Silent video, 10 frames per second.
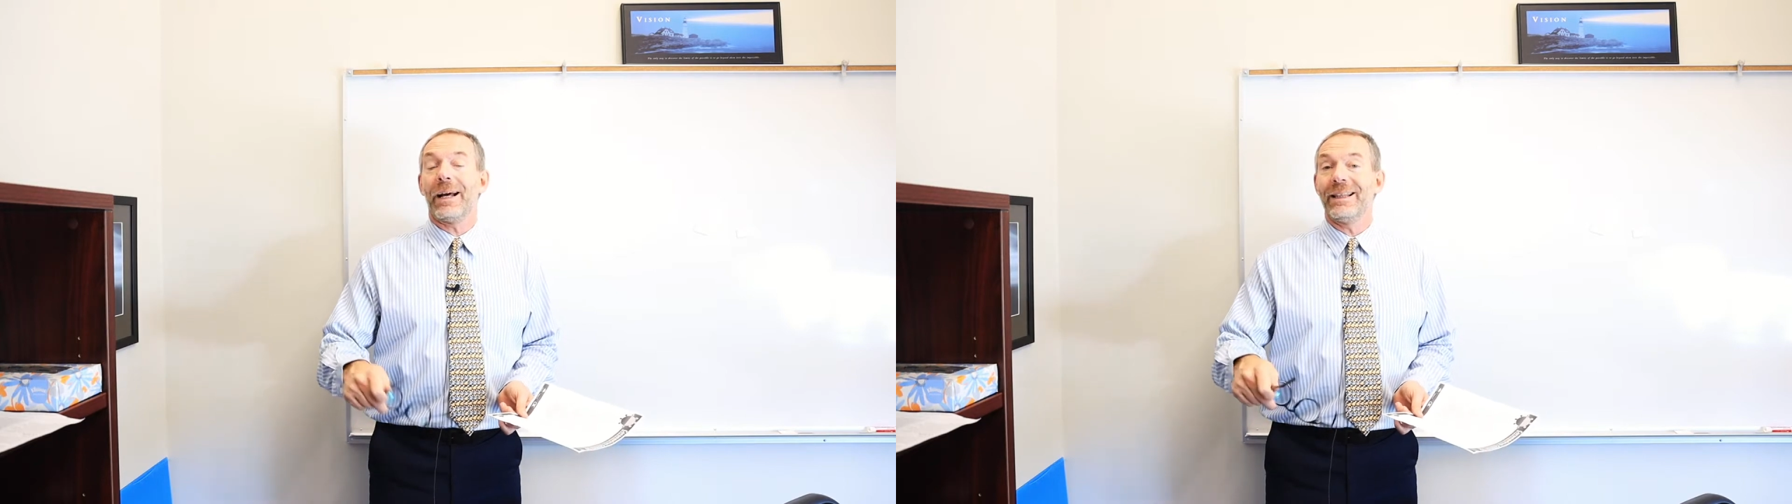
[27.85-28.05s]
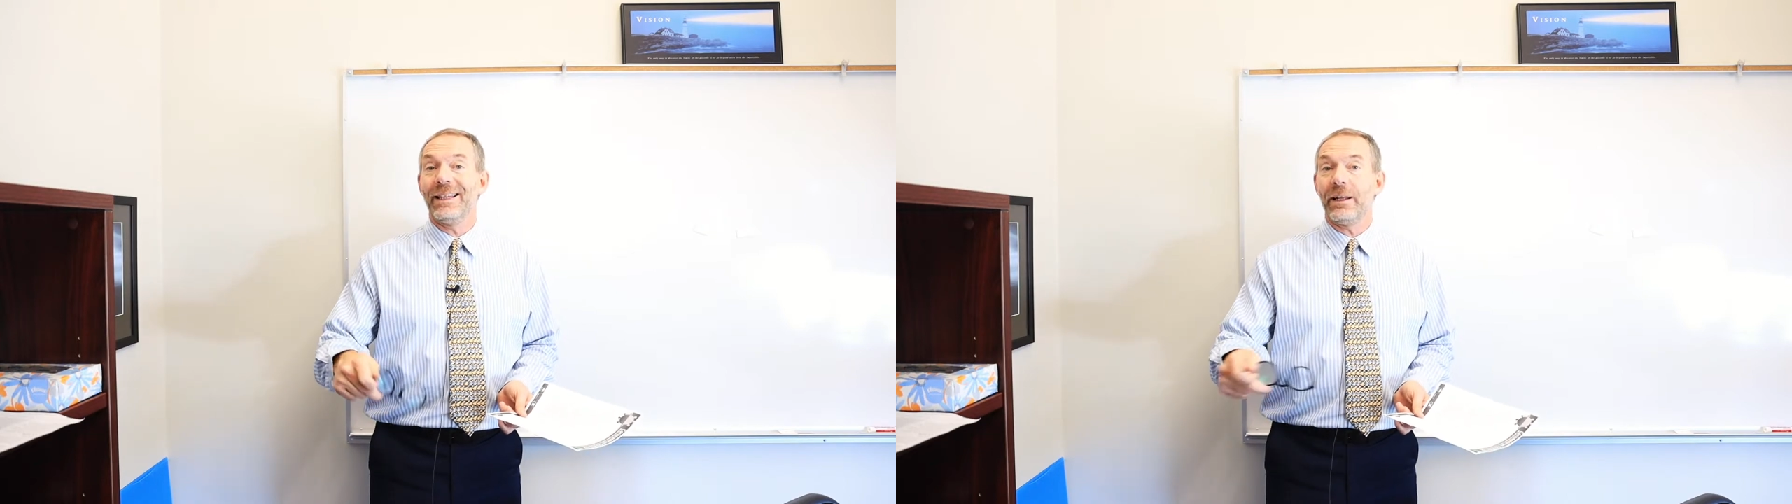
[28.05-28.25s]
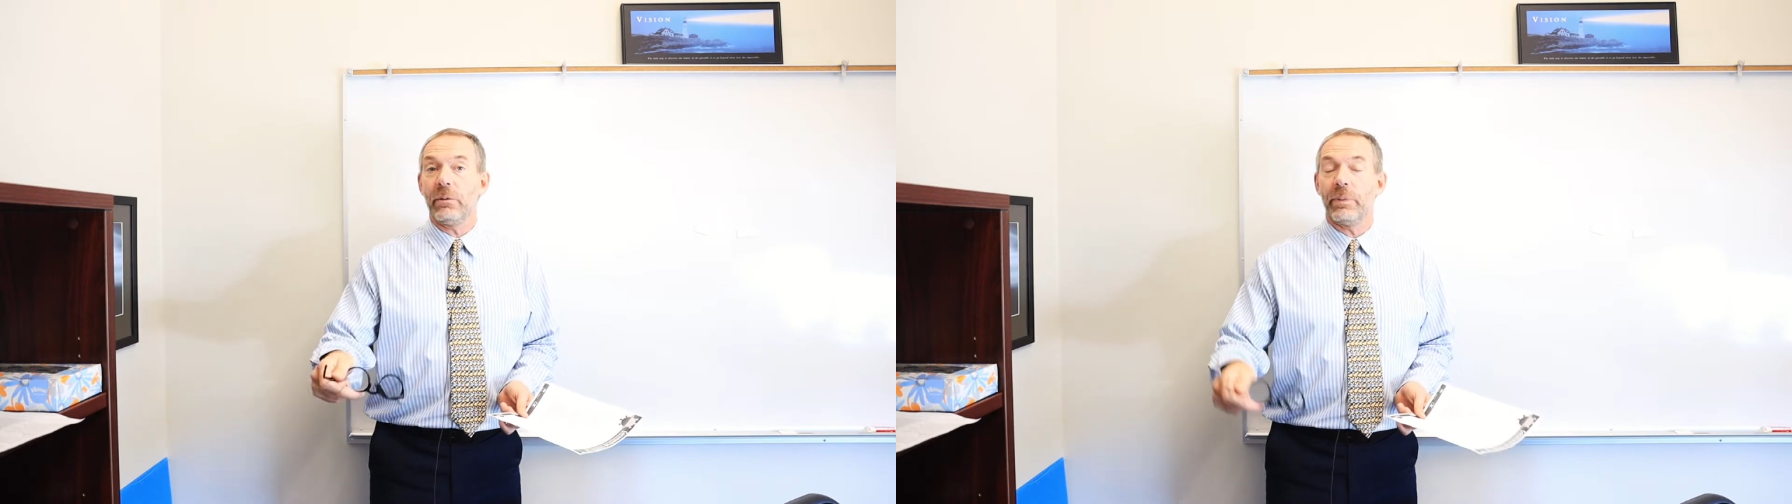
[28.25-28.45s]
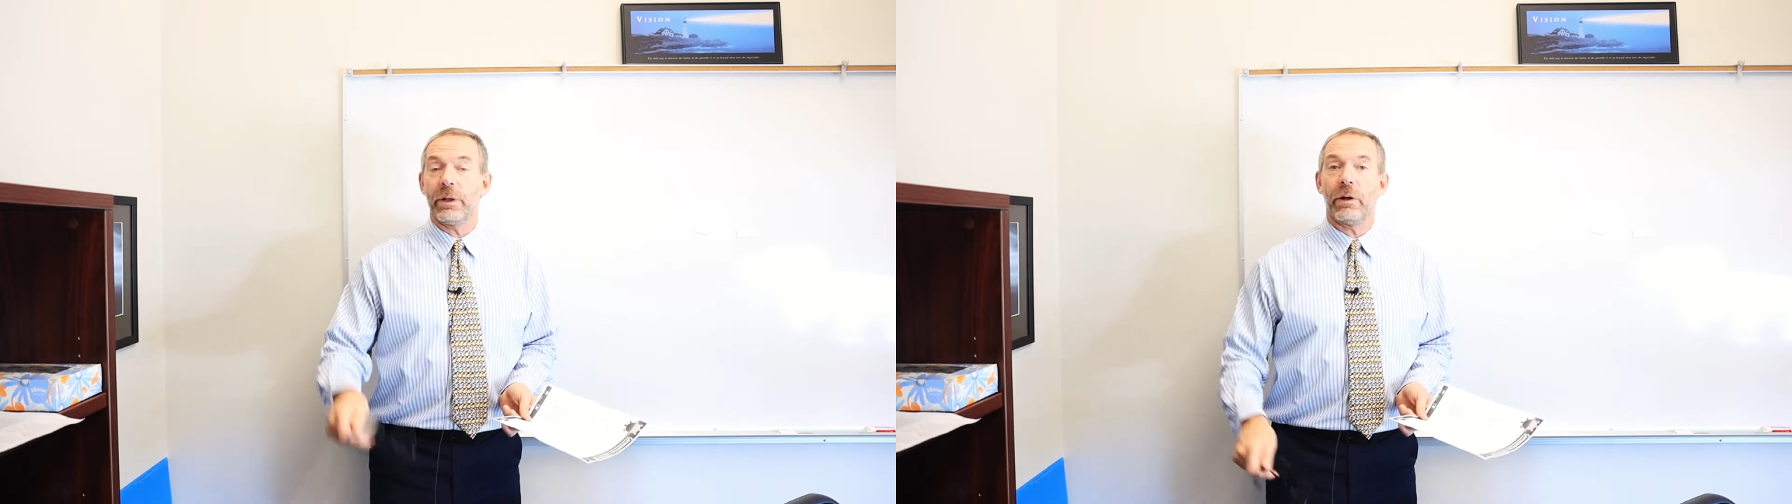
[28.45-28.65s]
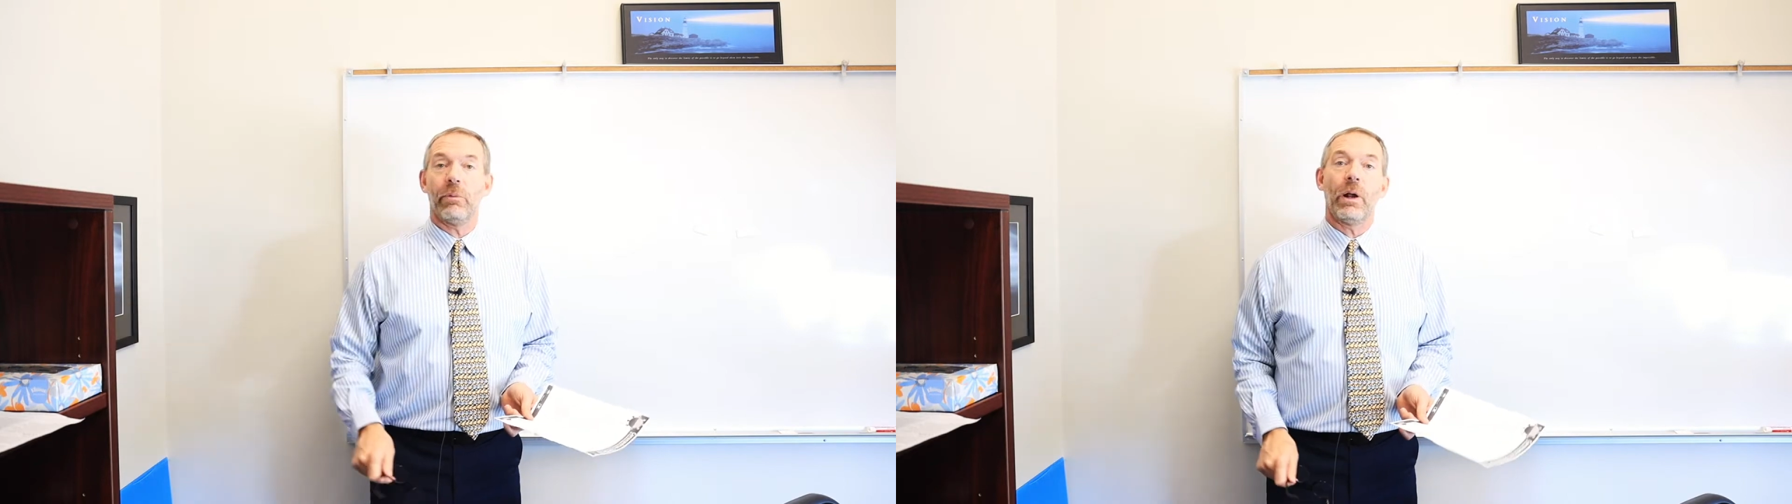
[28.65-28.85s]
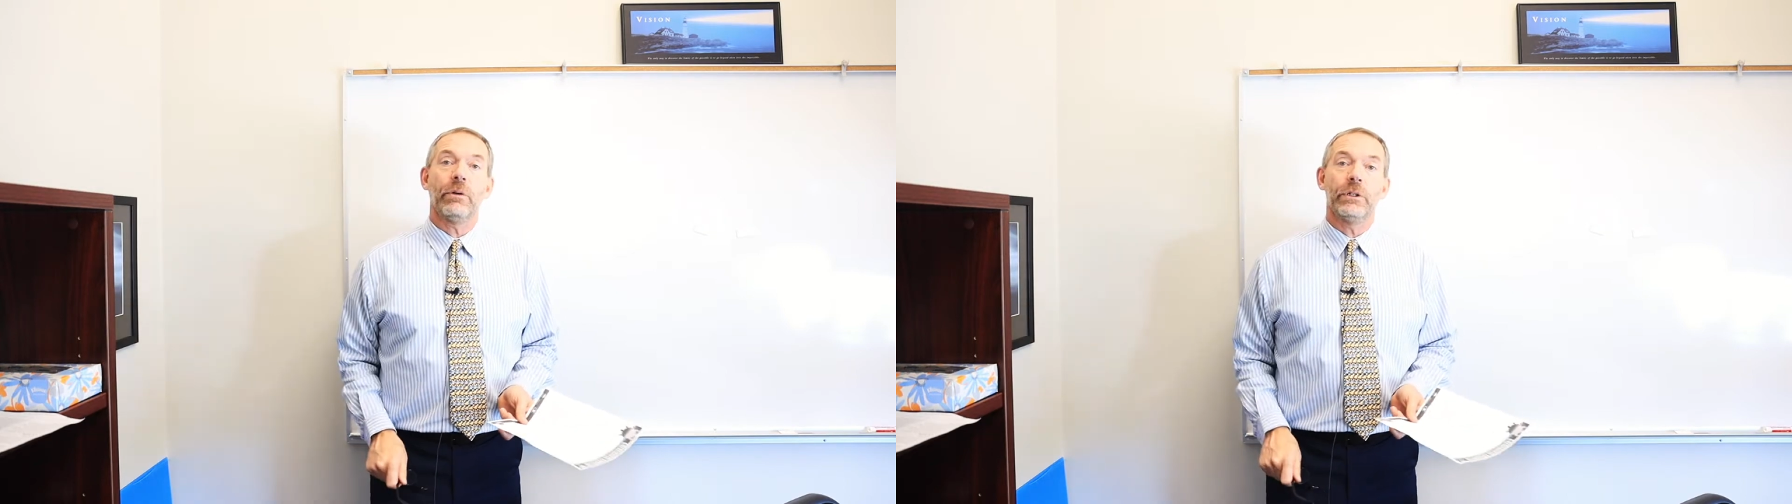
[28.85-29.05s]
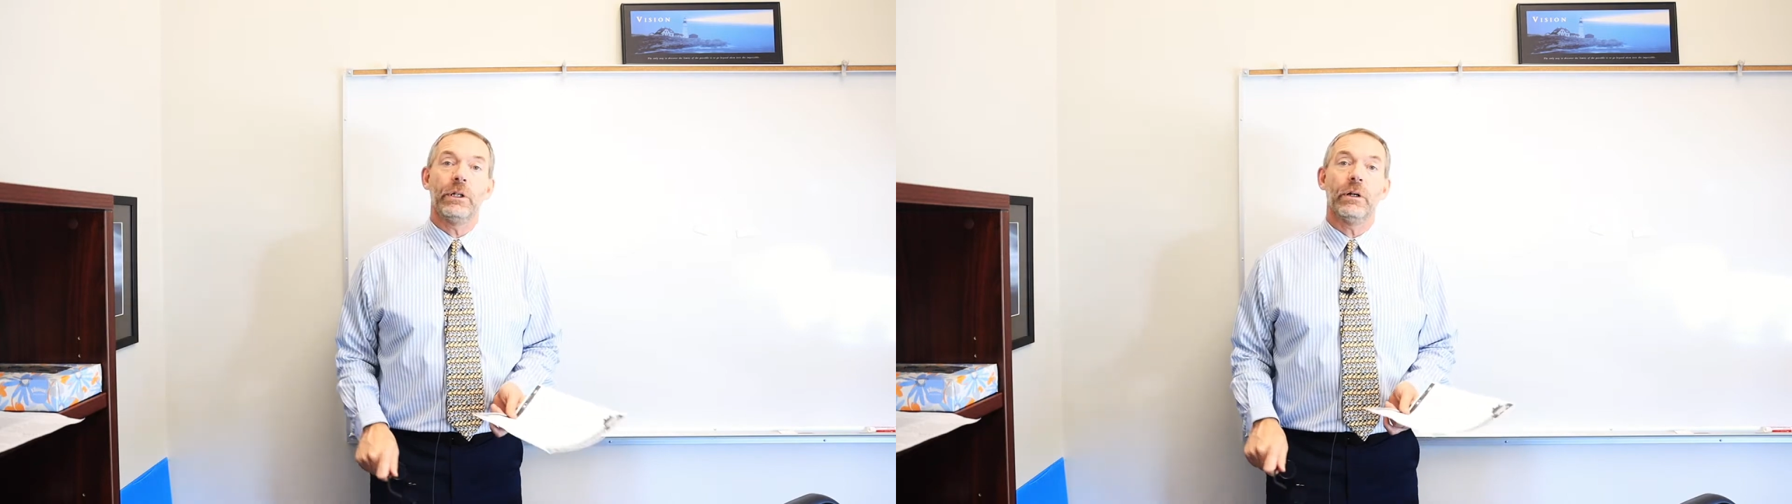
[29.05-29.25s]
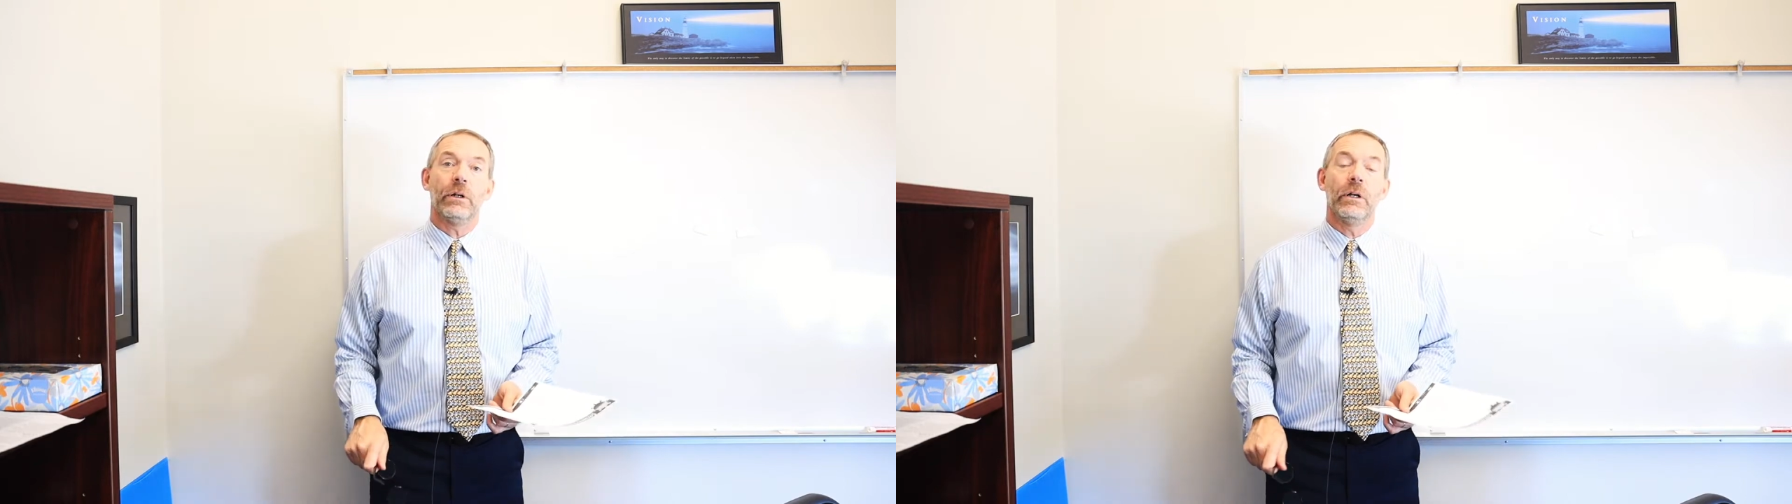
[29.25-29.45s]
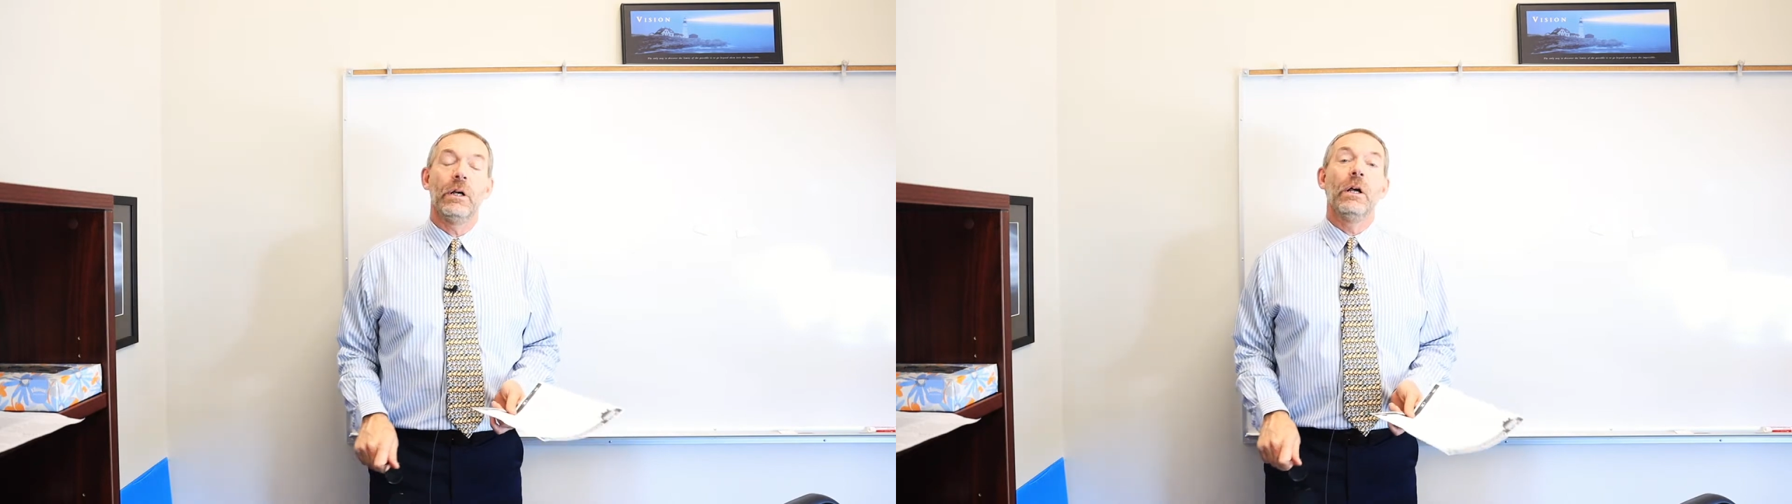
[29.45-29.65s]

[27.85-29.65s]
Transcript: a little bit around here.